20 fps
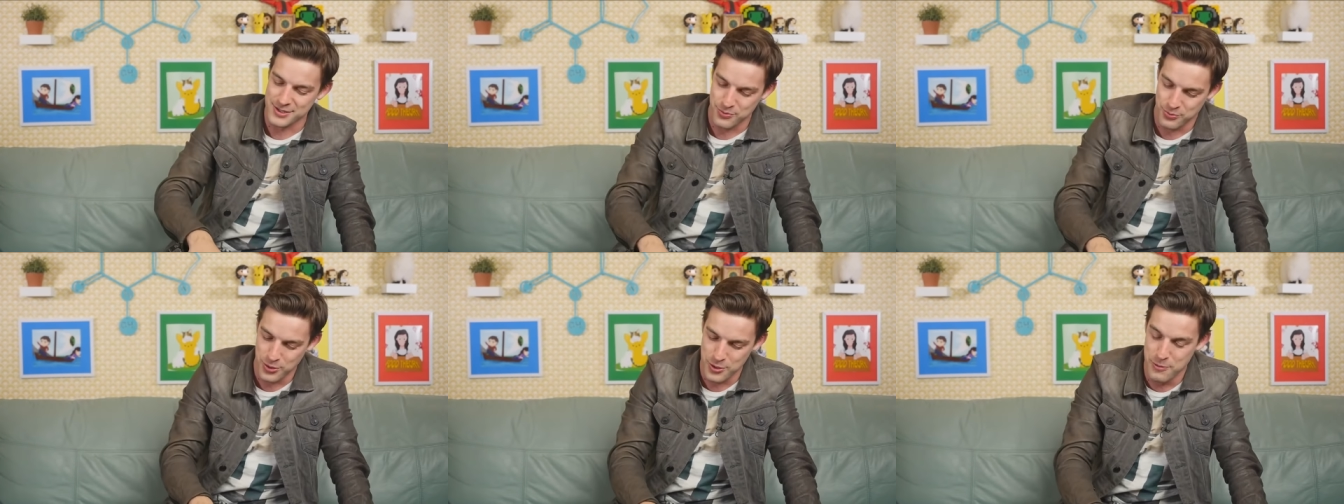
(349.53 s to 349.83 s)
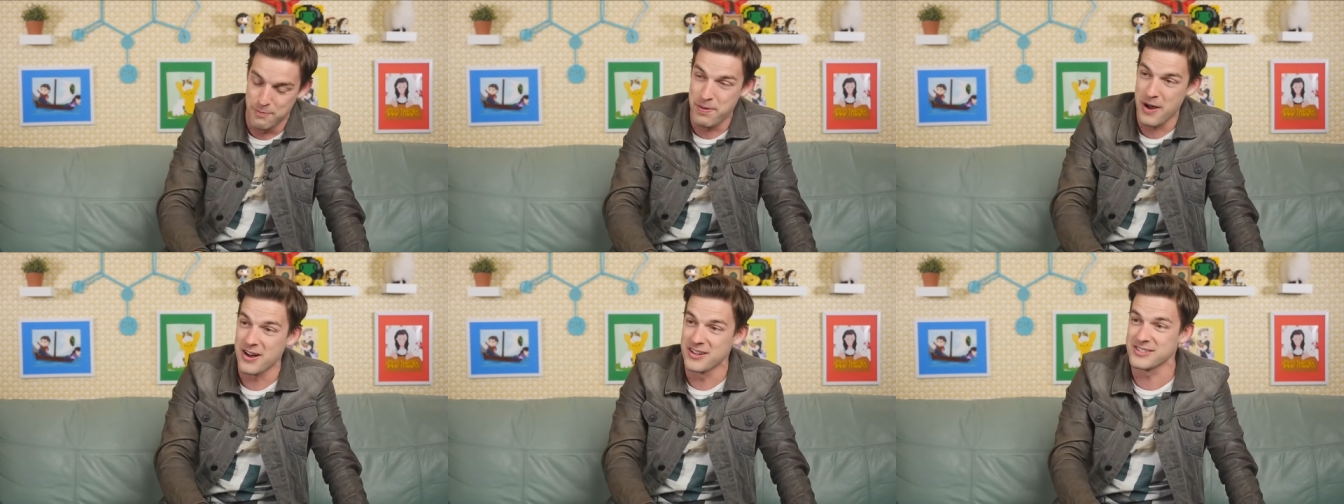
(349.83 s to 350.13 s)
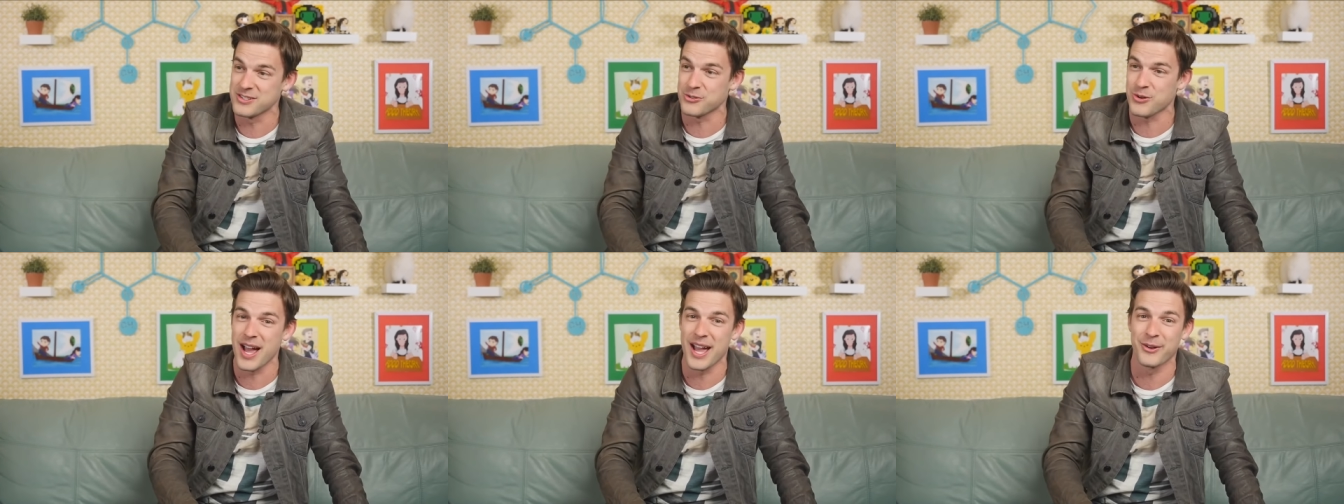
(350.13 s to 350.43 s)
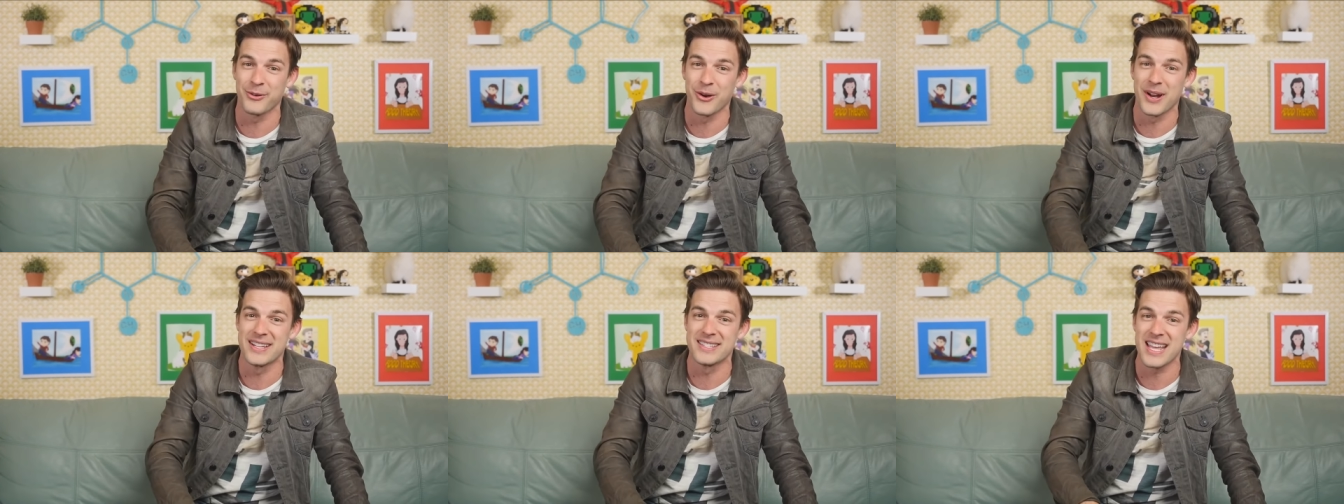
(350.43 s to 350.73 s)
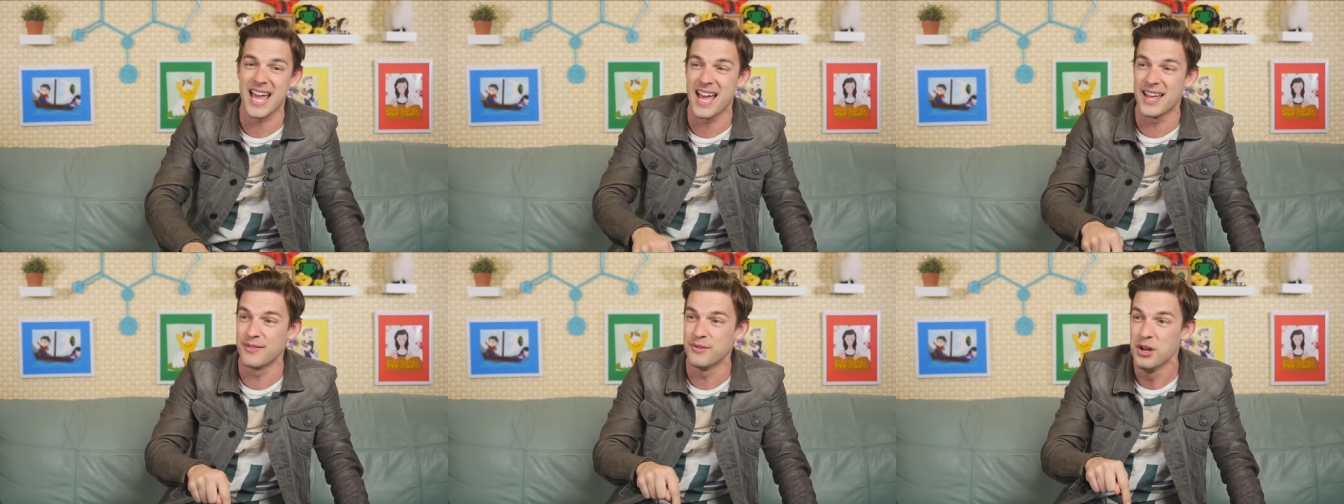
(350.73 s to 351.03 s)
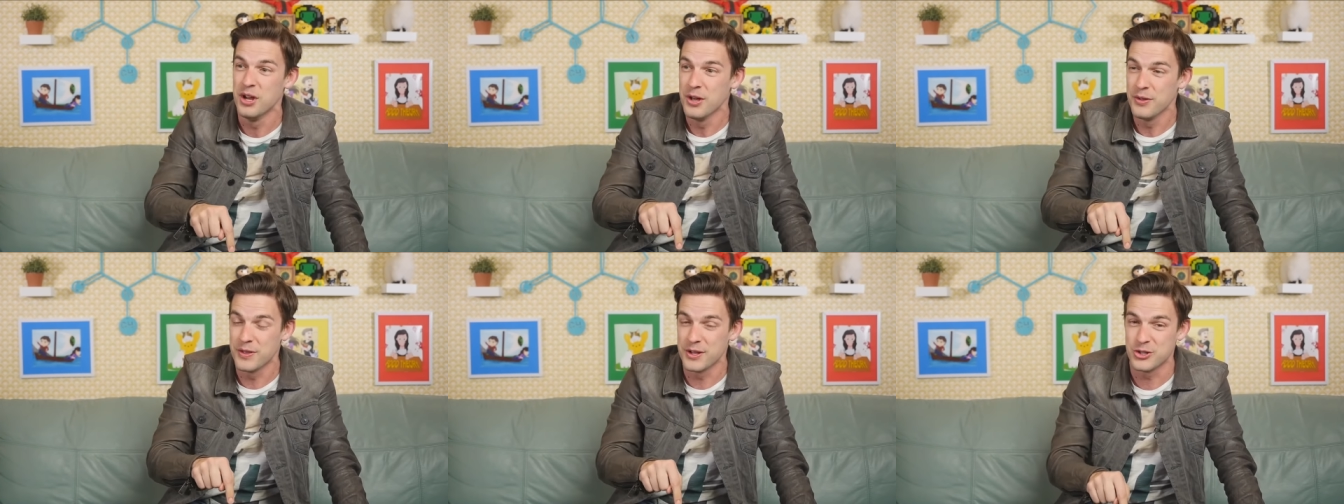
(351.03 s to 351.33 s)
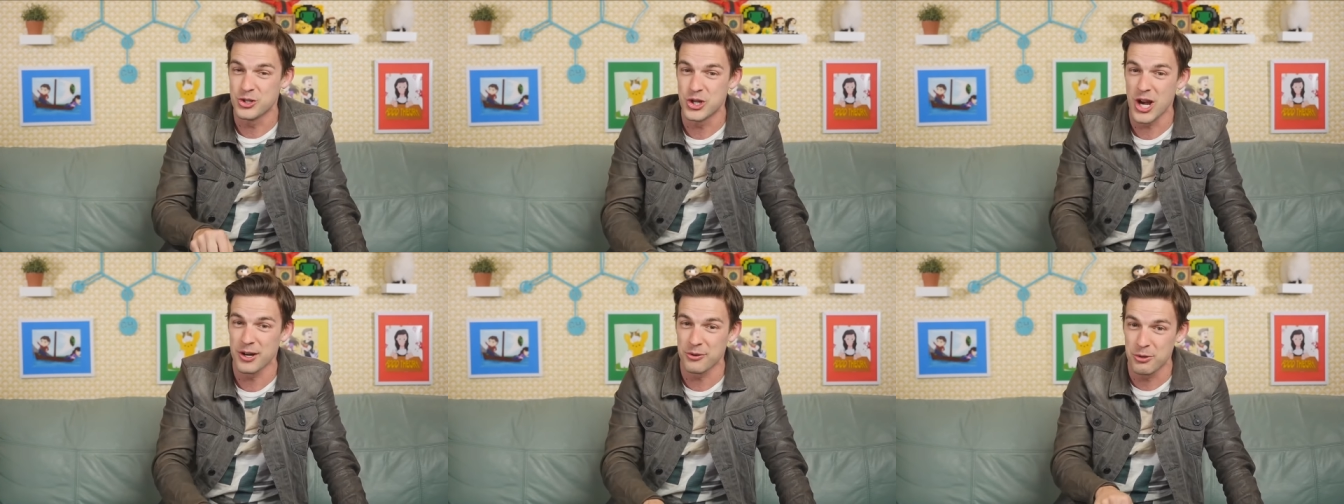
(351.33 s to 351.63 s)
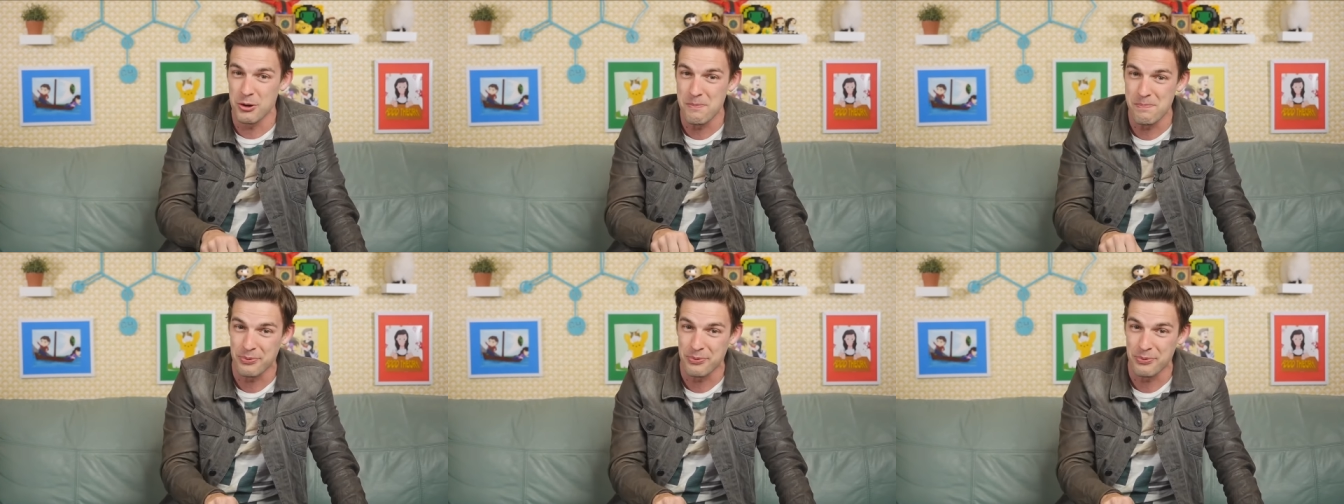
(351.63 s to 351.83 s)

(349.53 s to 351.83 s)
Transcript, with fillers: RuPaul's Drag Race and the general